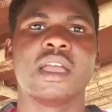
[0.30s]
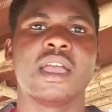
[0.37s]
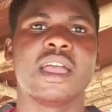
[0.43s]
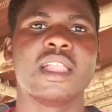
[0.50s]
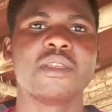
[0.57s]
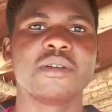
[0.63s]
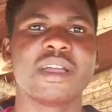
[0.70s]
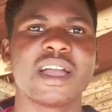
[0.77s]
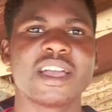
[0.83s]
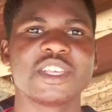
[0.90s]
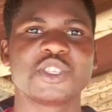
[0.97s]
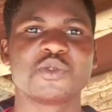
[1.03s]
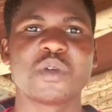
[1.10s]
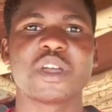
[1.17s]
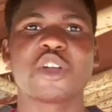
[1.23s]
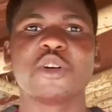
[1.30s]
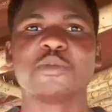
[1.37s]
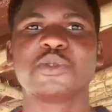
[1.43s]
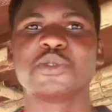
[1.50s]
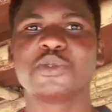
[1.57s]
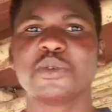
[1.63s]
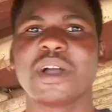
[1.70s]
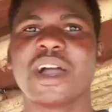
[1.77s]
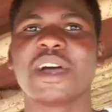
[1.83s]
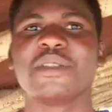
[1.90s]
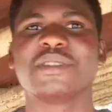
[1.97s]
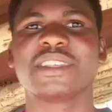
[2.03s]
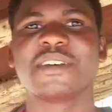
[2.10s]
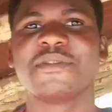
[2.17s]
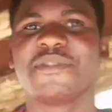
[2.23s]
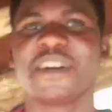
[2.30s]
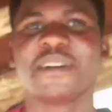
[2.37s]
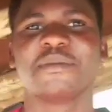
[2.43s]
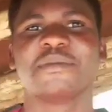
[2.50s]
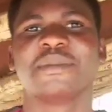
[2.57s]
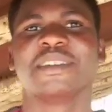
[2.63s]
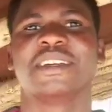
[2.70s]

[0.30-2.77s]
Hello guys, welcome to Addota Farm.